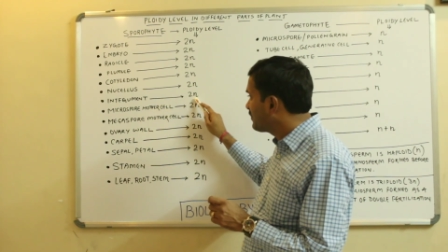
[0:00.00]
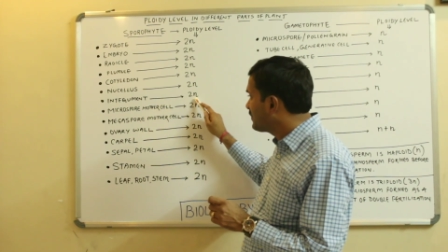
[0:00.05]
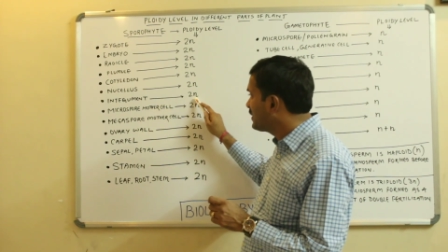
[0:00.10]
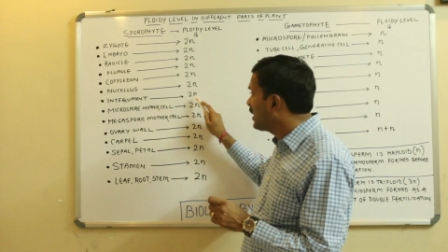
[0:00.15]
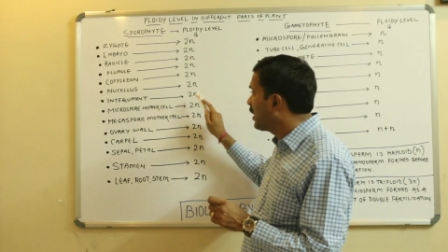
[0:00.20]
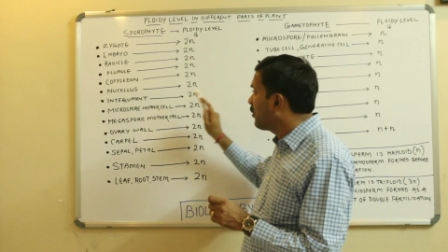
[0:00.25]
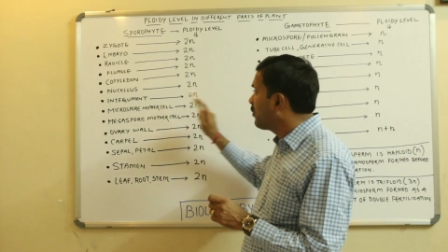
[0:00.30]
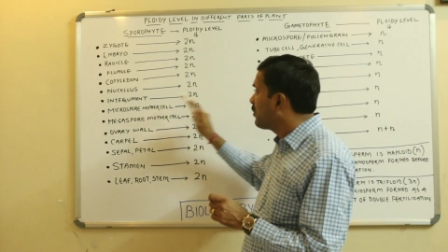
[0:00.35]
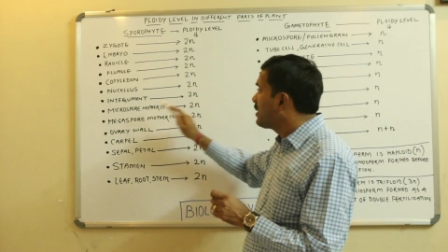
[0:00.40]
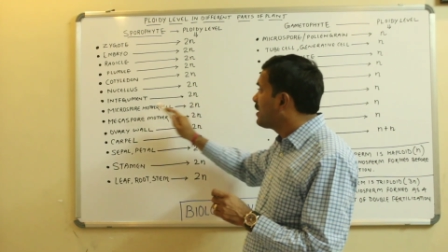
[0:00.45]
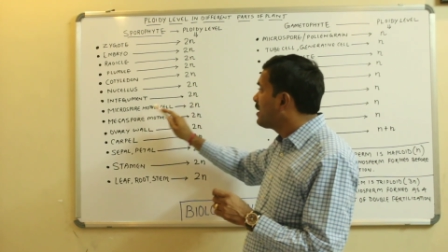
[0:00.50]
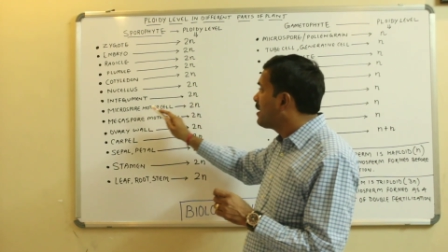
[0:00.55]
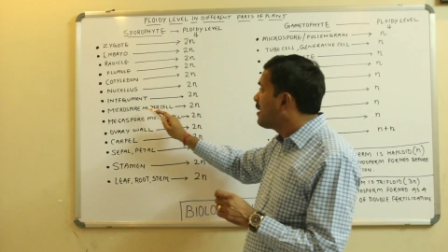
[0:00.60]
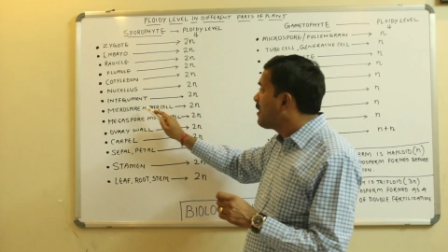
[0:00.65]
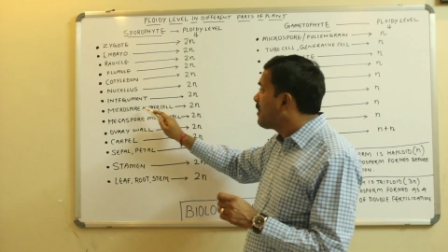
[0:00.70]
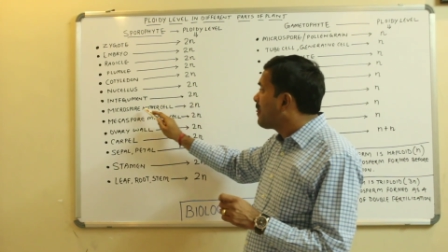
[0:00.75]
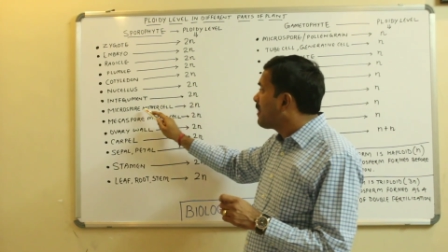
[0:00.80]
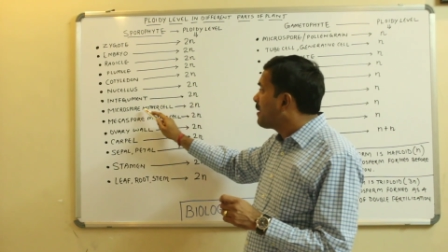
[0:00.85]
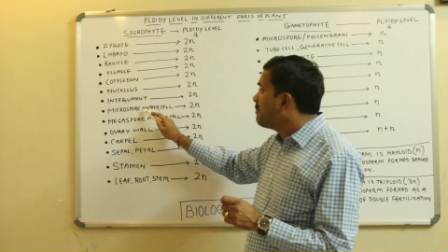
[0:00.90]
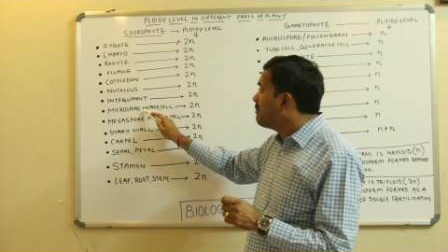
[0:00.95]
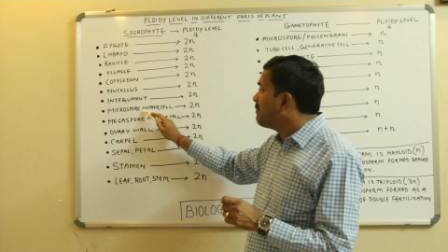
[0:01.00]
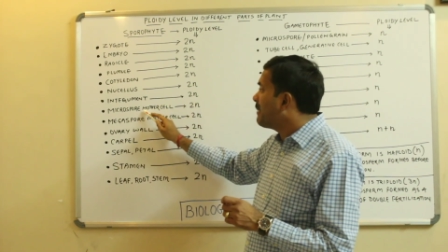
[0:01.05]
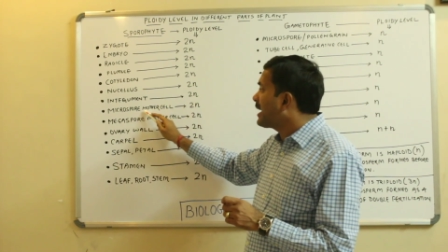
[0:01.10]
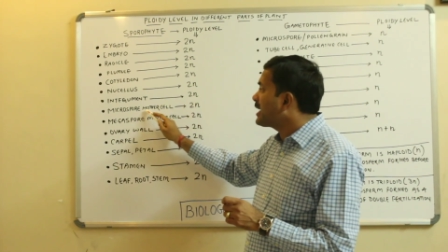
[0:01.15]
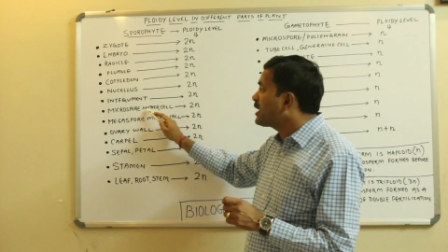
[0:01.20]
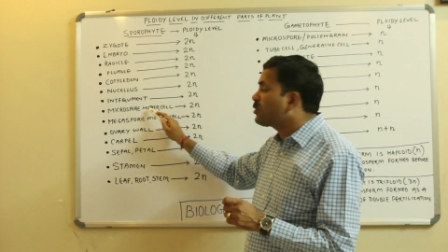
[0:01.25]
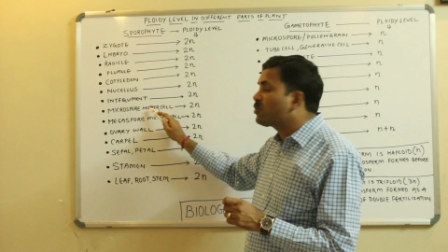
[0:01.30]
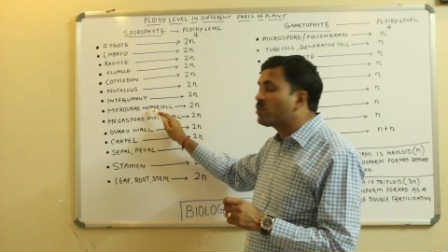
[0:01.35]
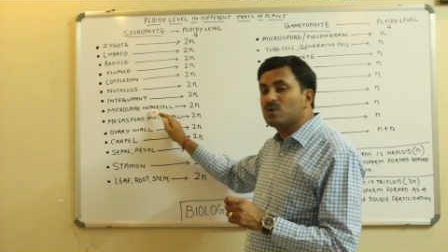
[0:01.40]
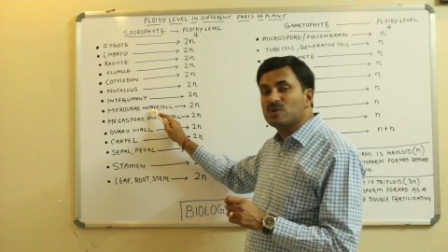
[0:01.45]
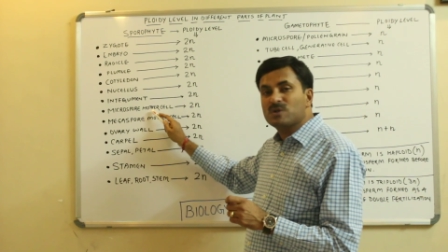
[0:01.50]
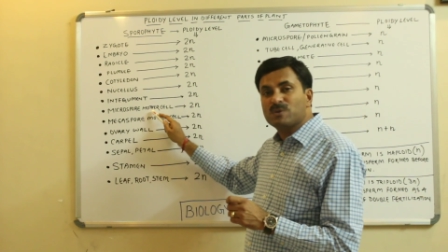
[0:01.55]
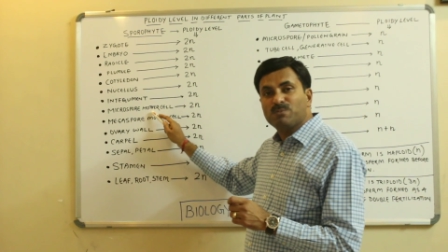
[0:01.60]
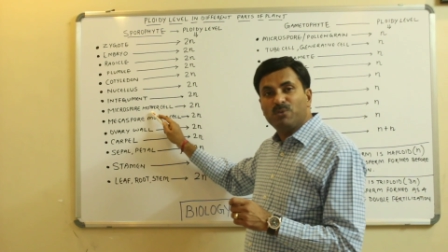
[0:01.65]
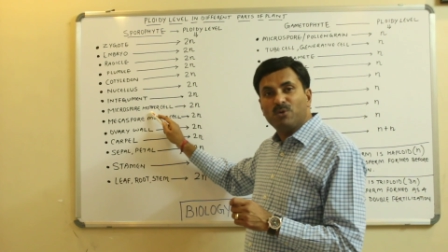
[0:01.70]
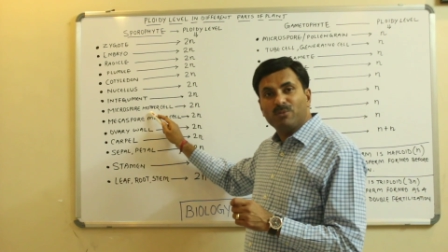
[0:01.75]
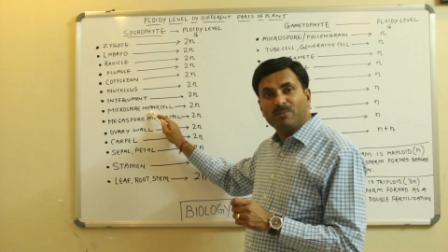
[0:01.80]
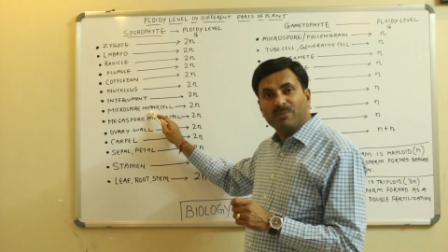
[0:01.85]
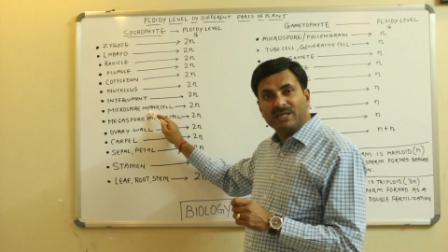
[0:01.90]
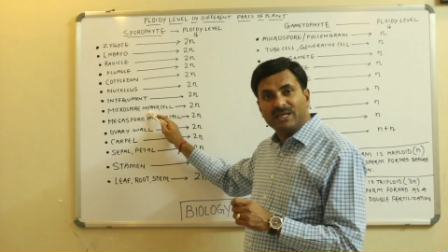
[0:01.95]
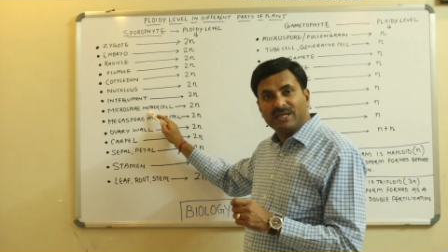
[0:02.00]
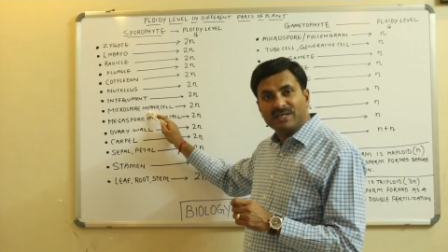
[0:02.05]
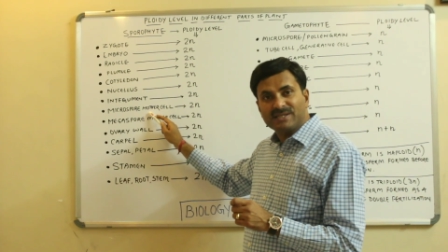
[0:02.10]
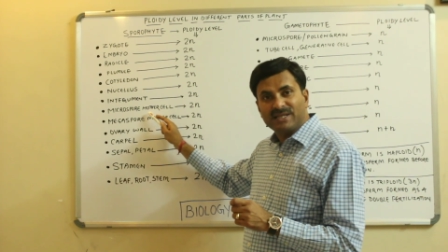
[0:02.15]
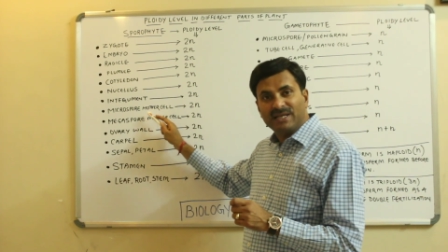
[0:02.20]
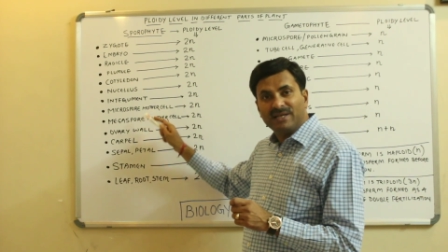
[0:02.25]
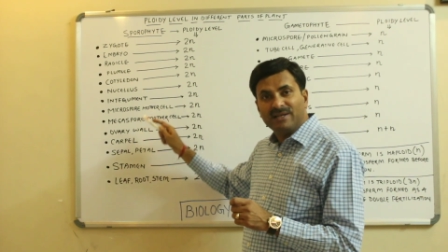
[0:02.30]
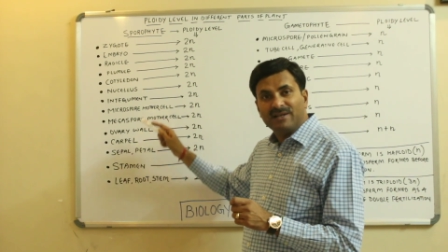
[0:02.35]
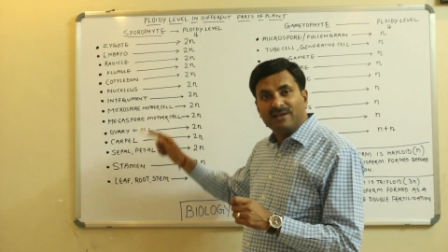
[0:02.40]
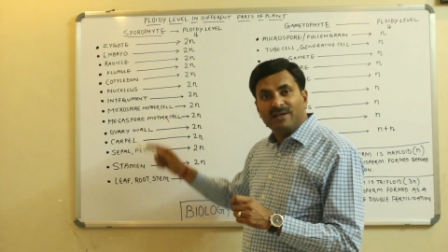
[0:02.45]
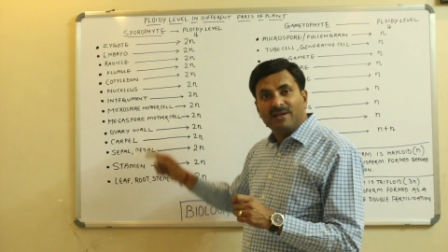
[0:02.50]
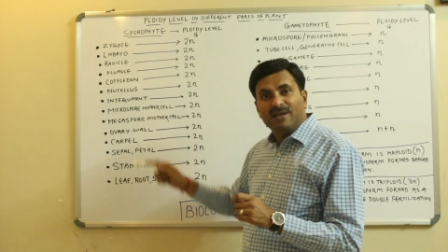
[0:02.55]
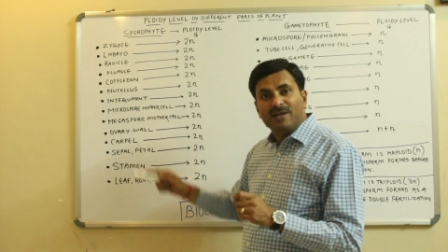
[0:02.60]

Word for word: Now microspore mother cell,